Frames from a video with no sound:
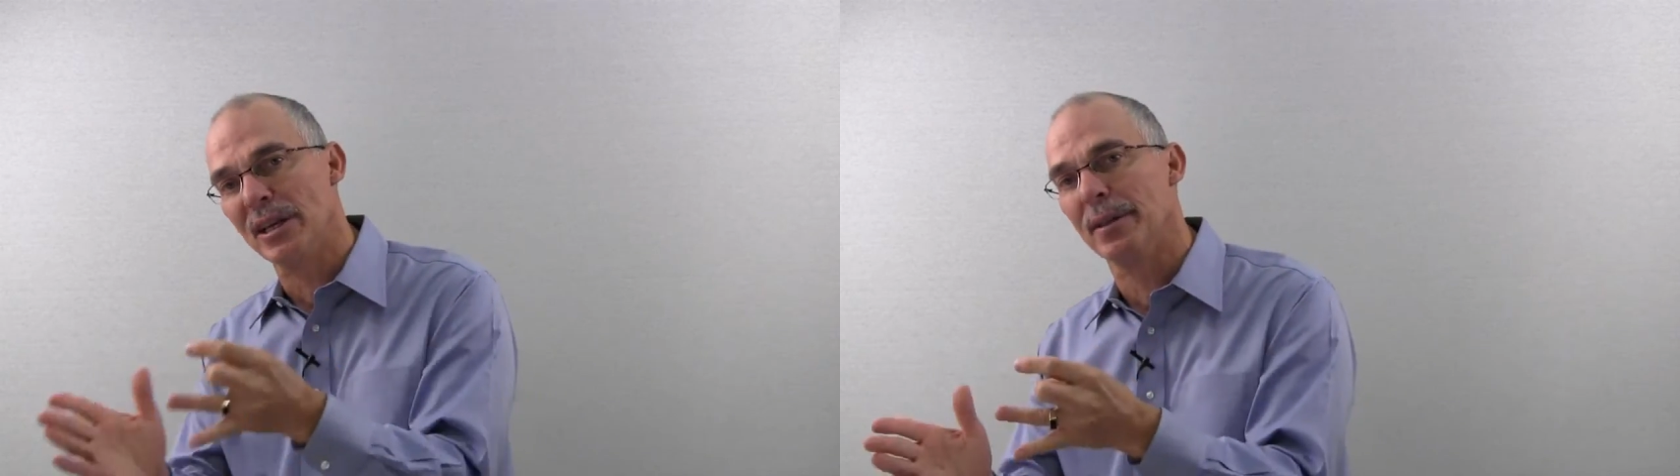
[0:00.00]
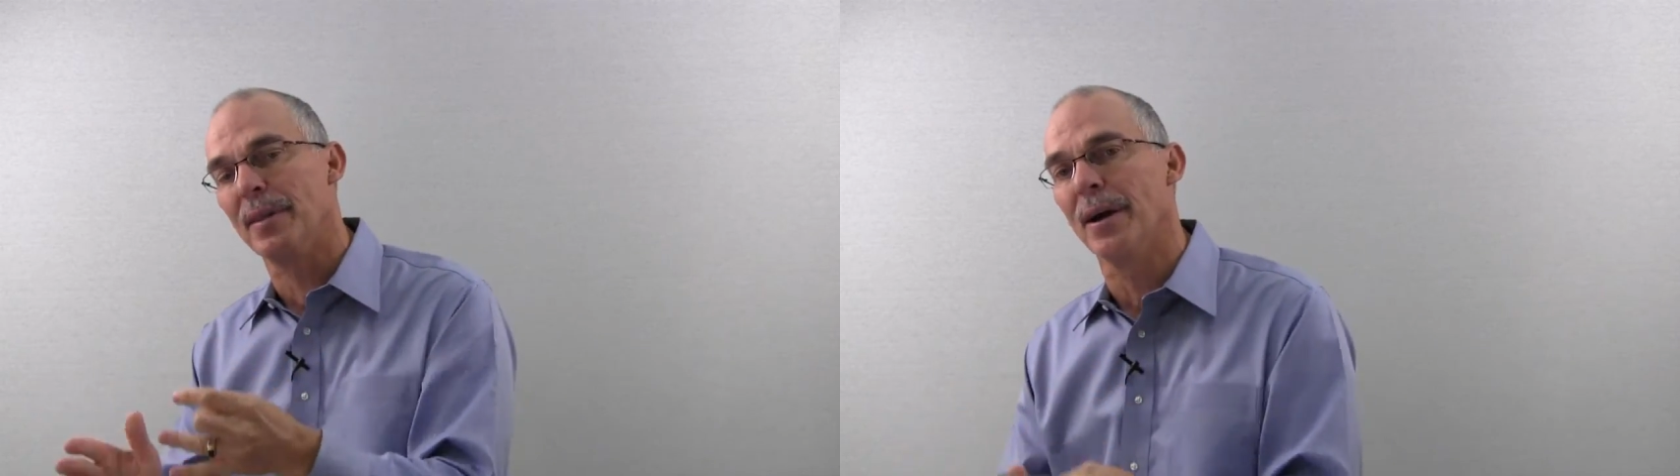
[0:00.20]

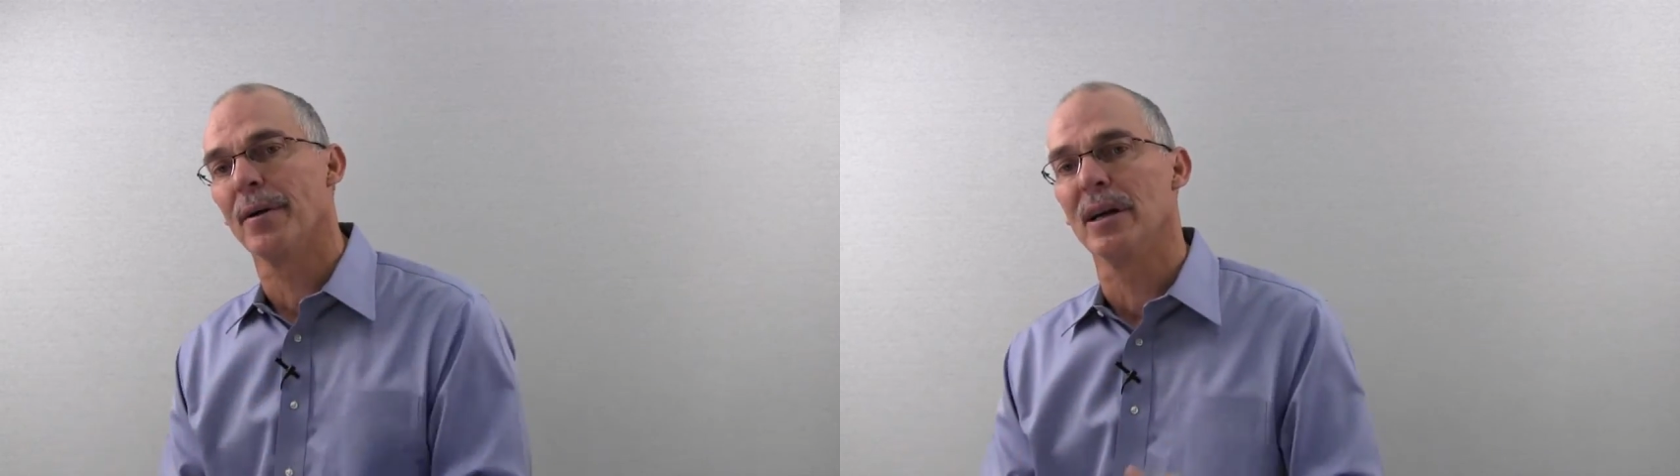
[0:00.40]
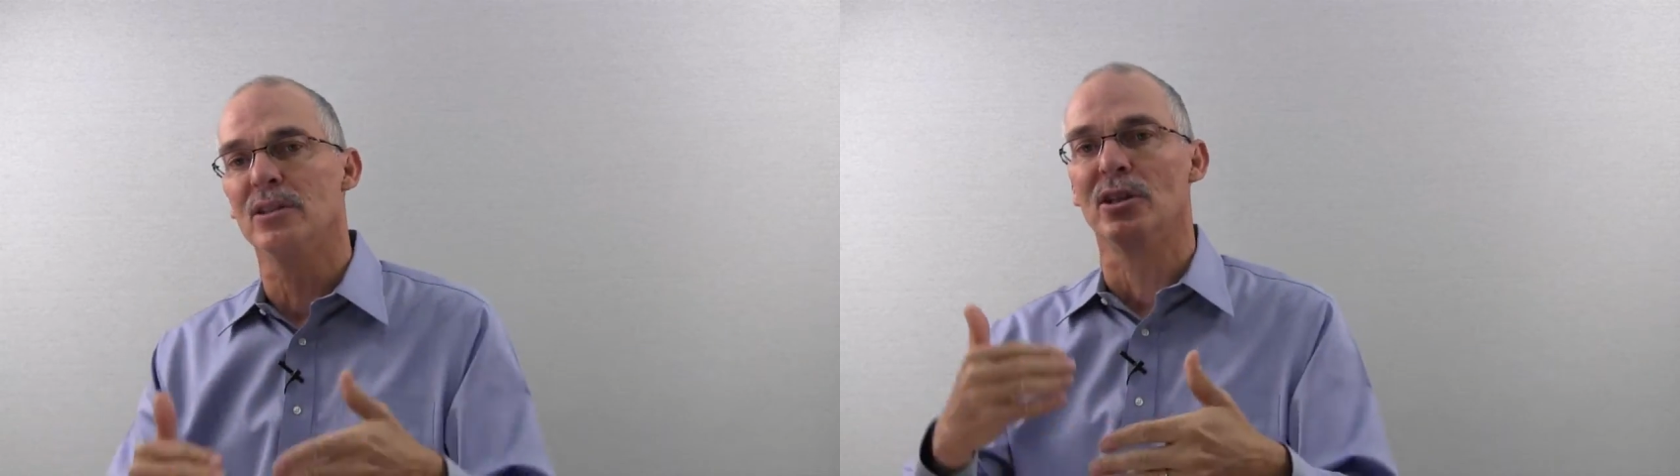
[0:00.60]
in
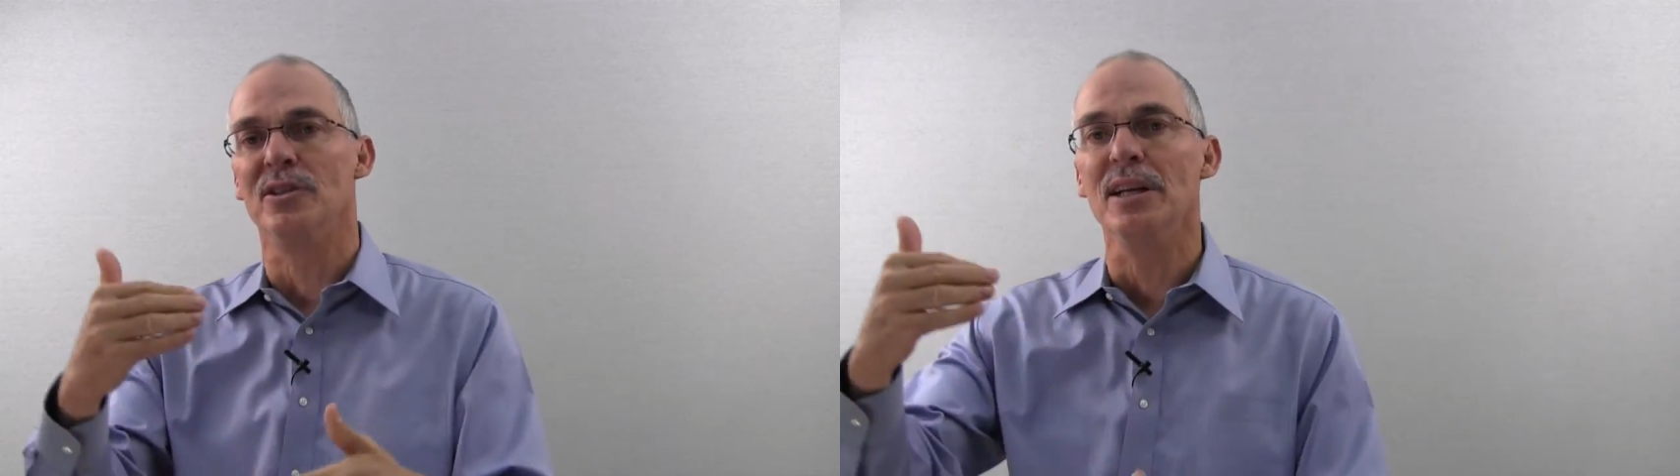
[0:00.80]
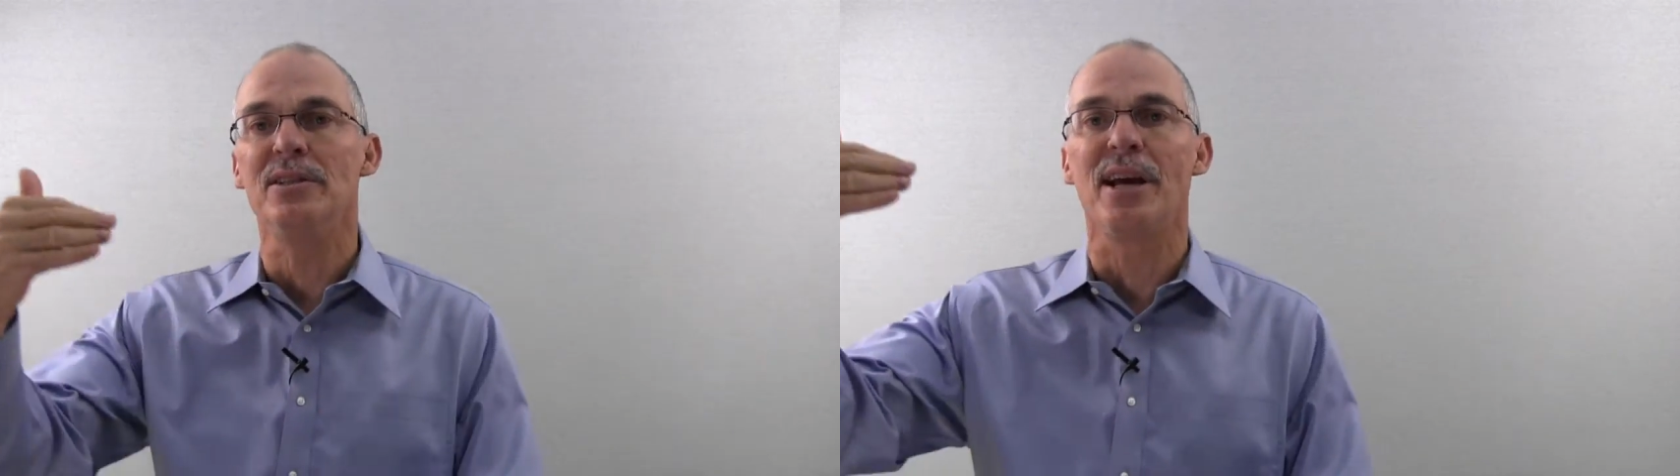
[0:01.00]
there is a
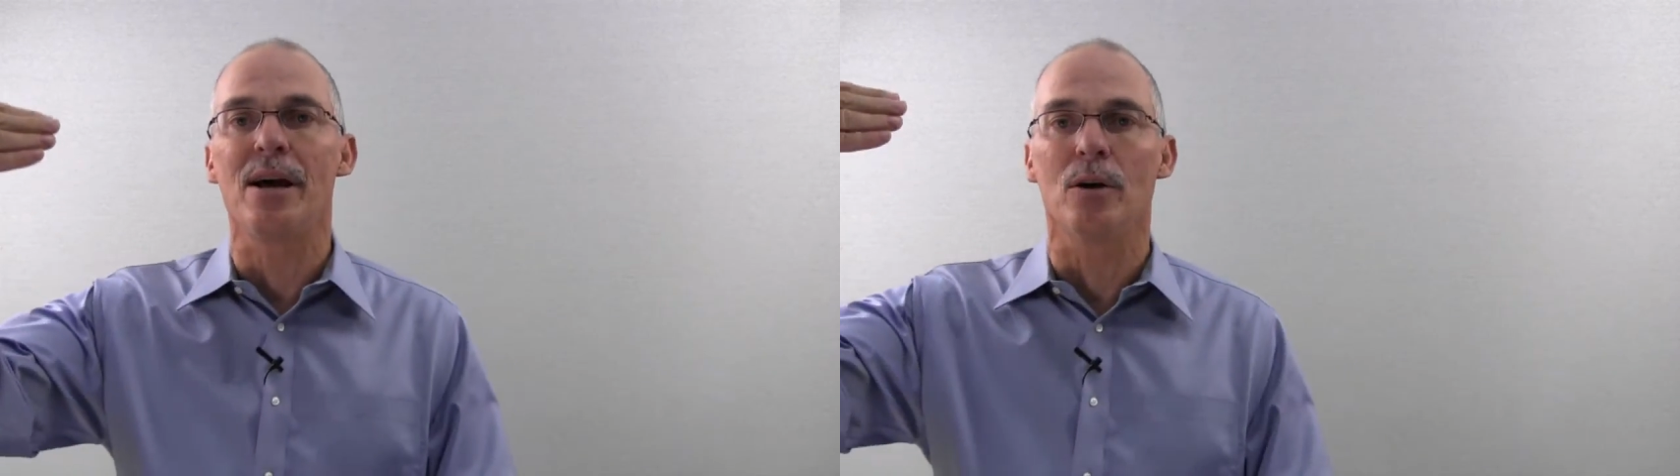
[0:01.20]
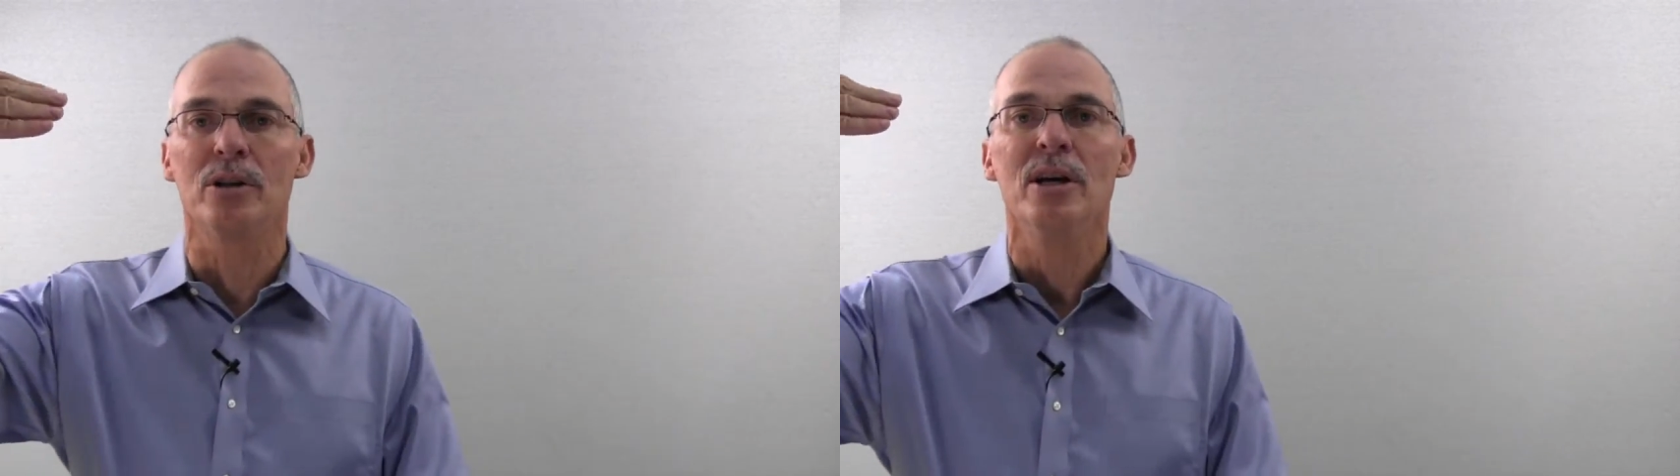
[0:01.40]

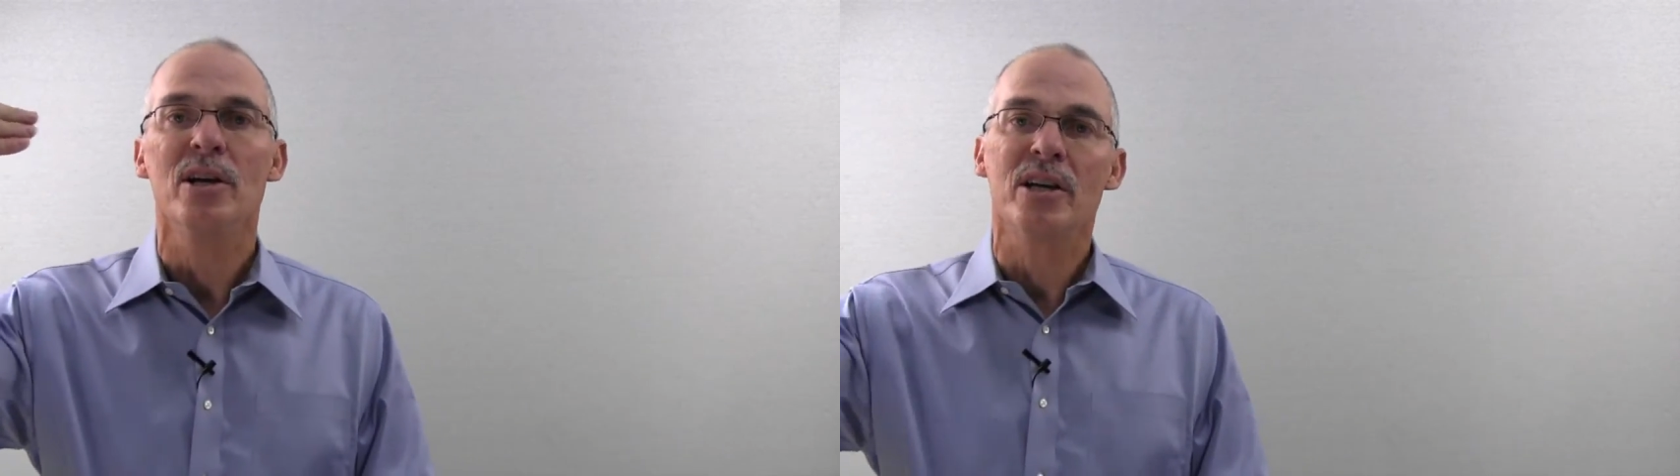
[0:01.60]
detailed